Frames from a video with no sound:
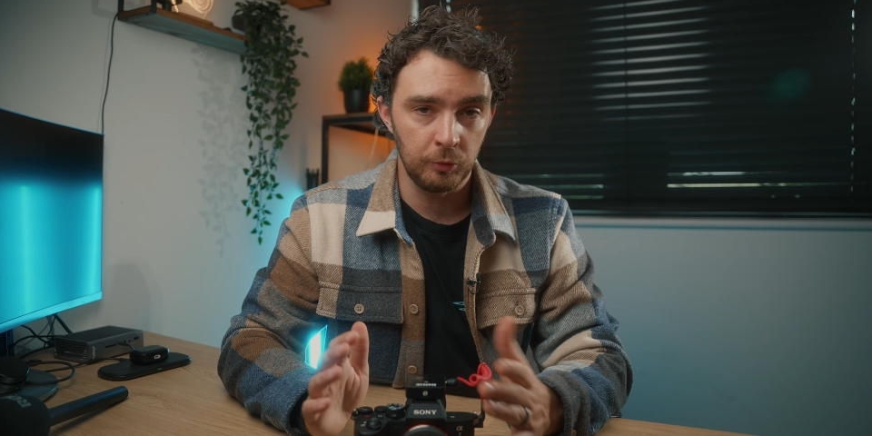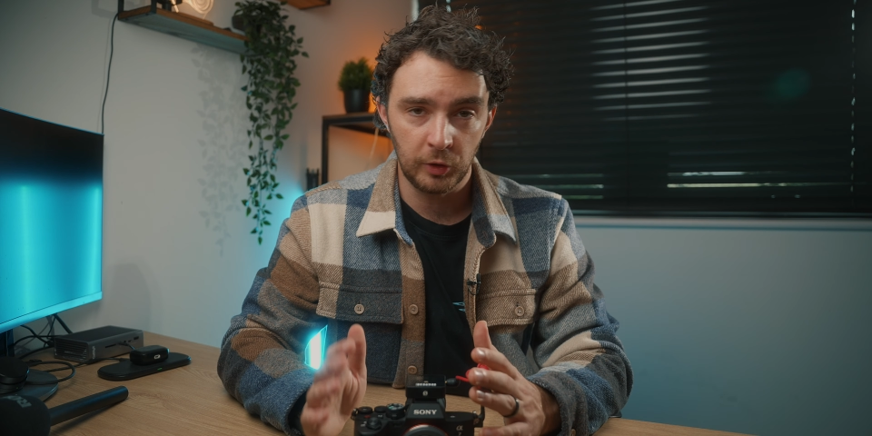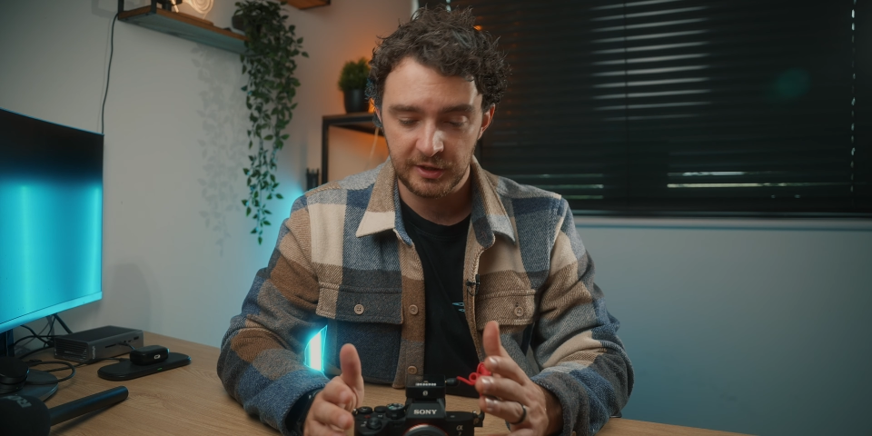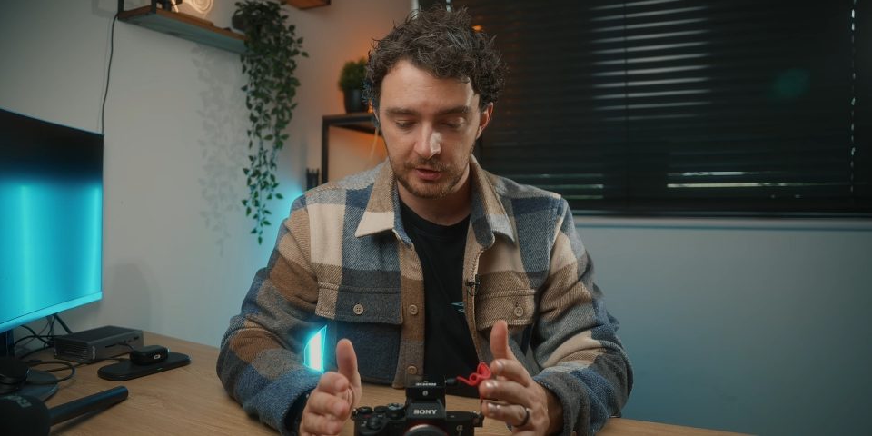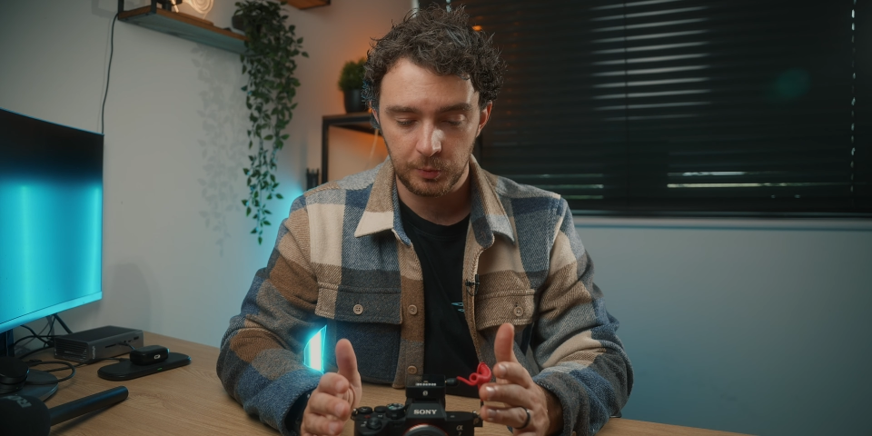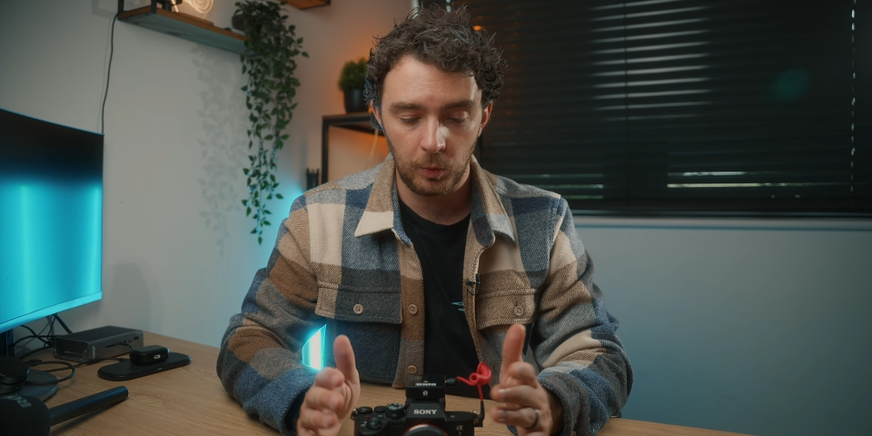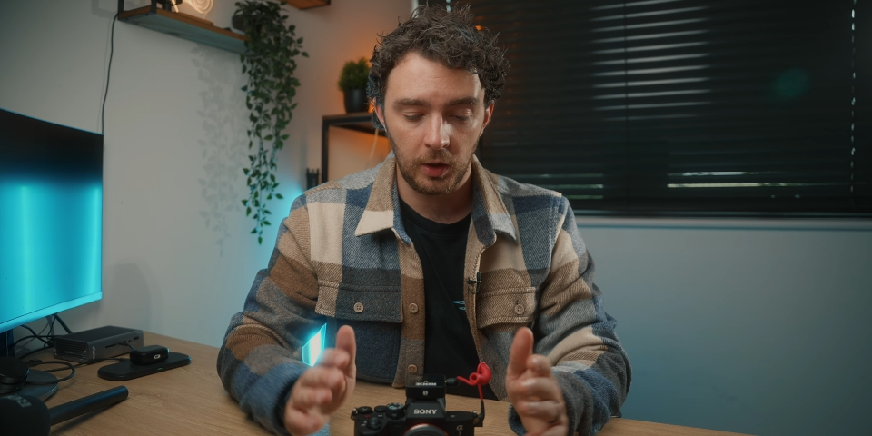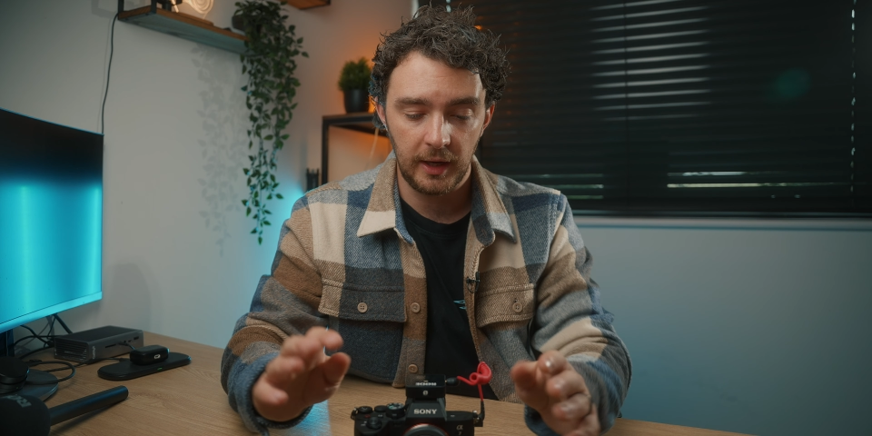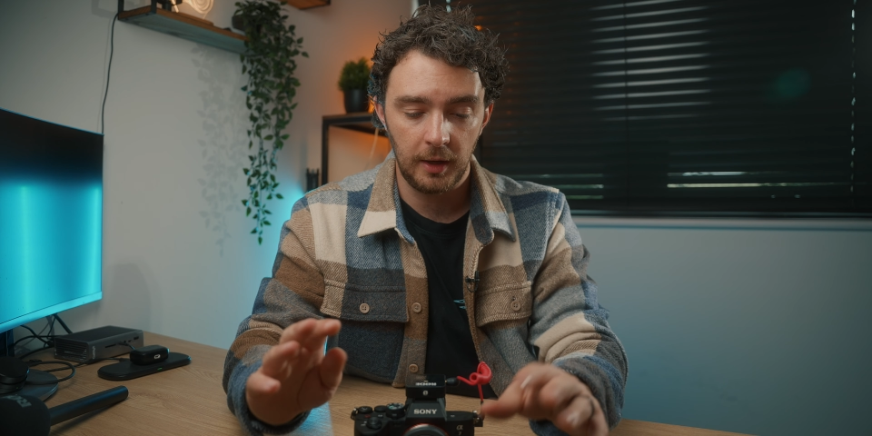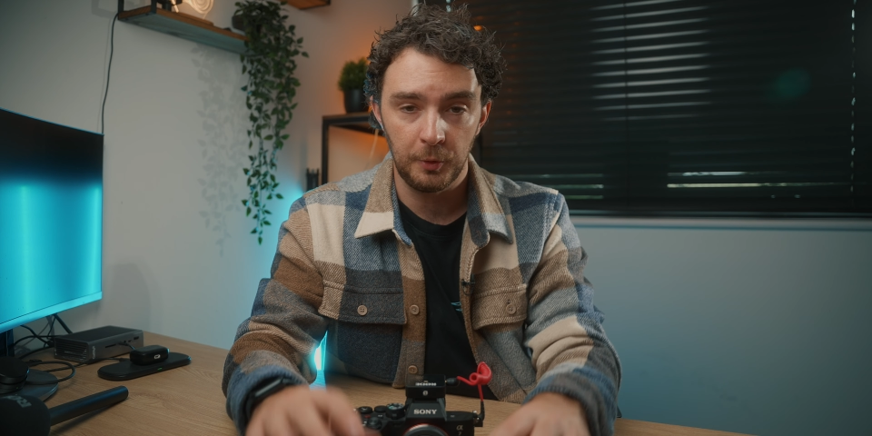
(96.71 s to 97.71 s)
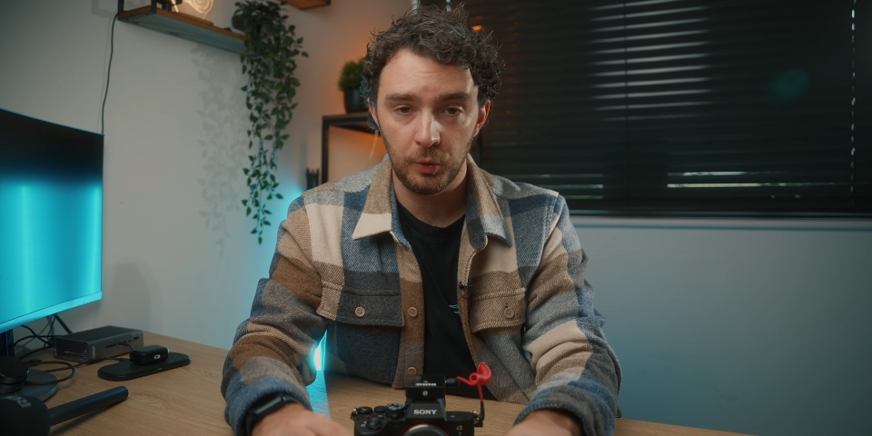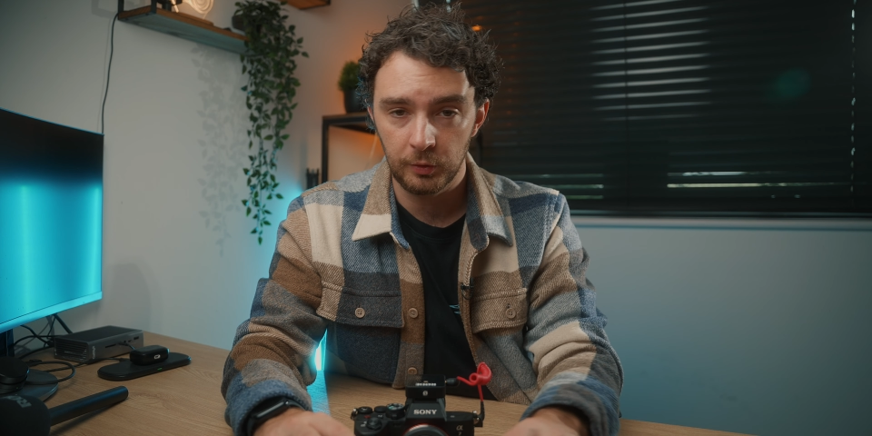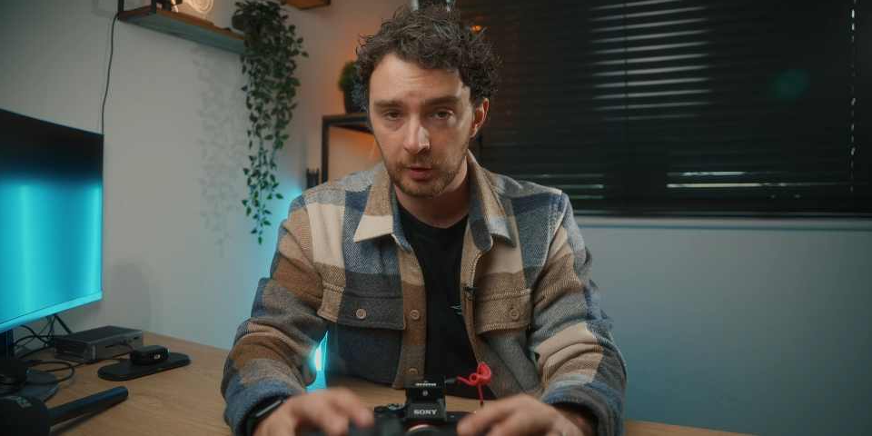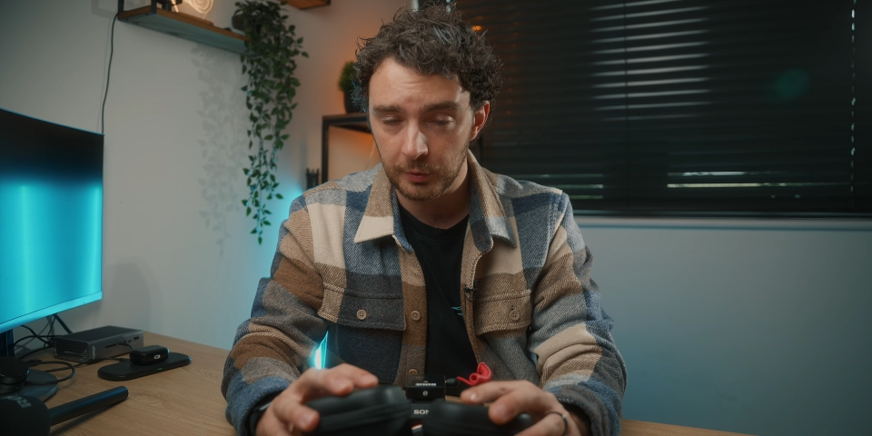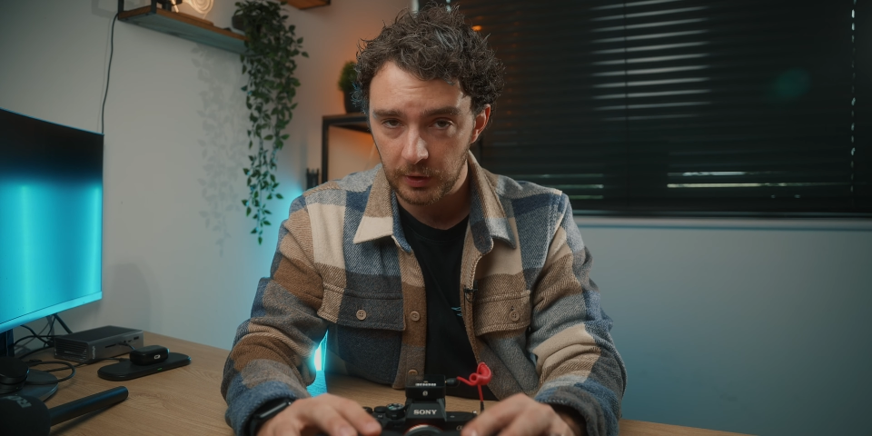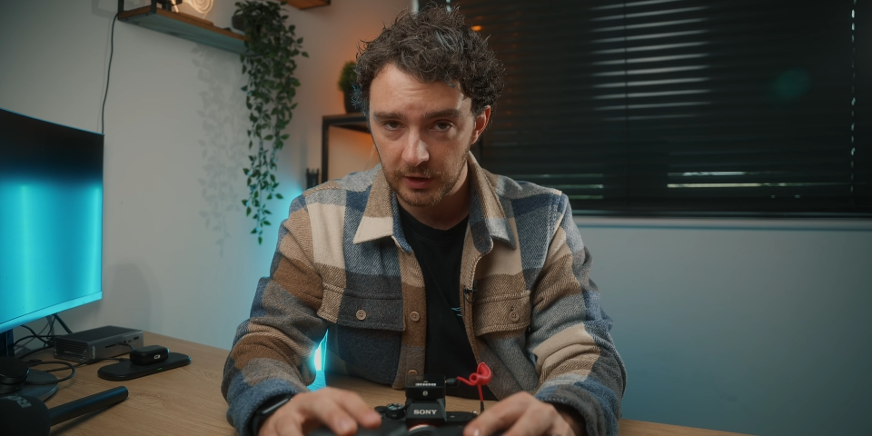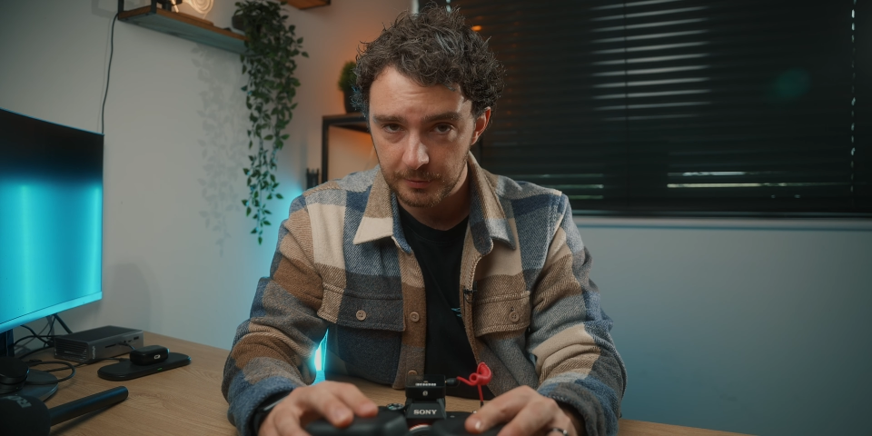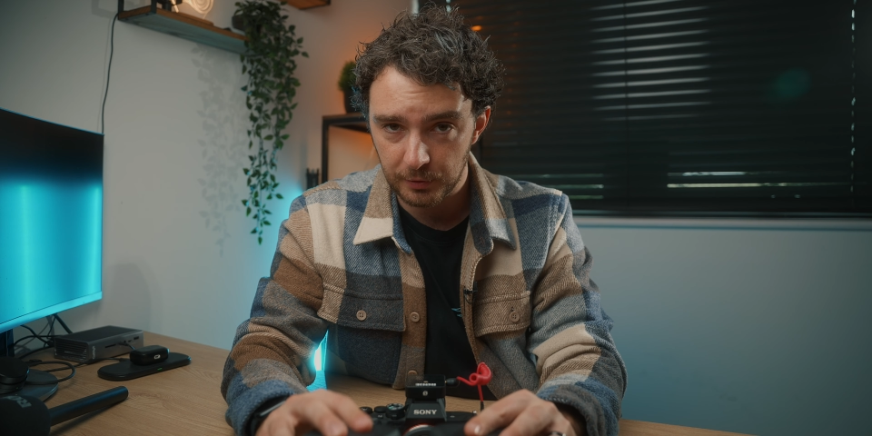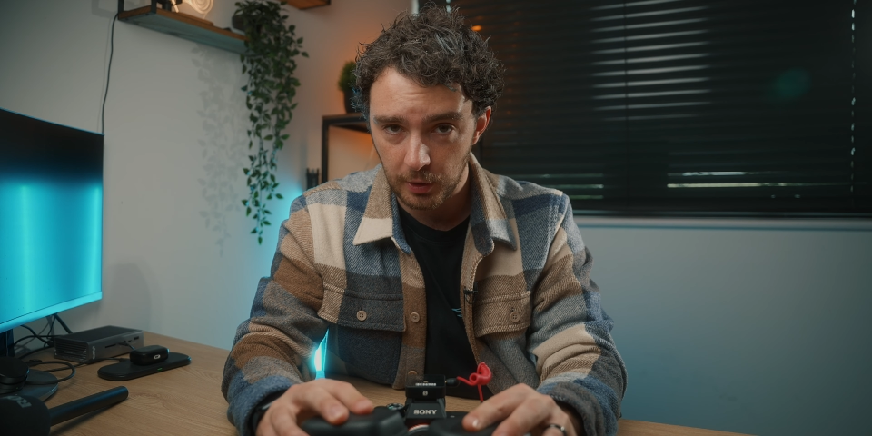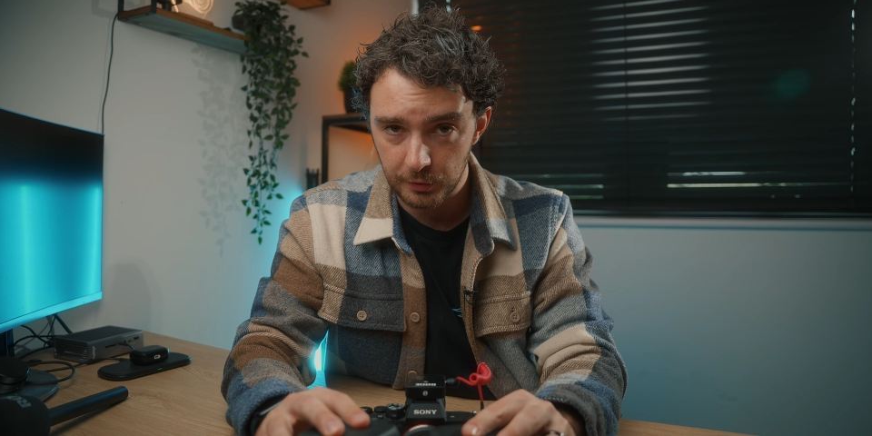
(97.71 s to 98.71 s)
reasons why I bought the Rode Wireless
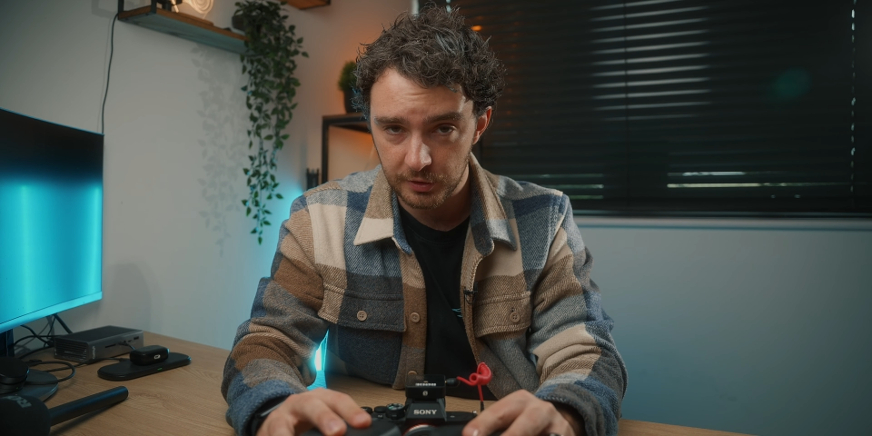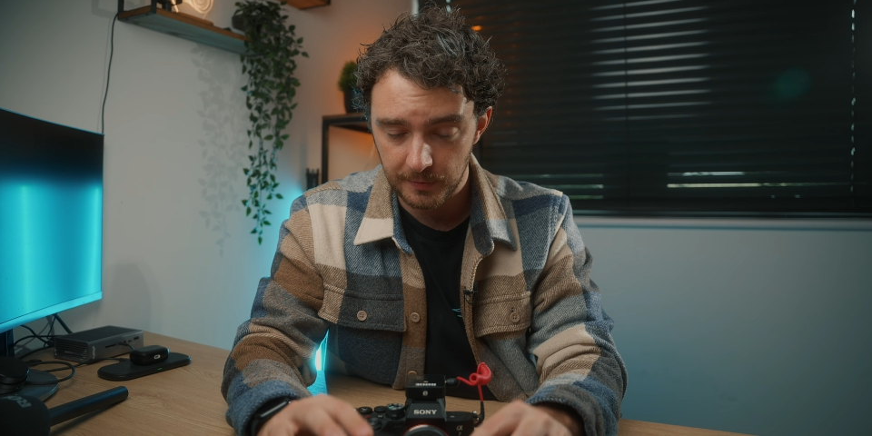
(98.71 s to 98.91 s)
Pros.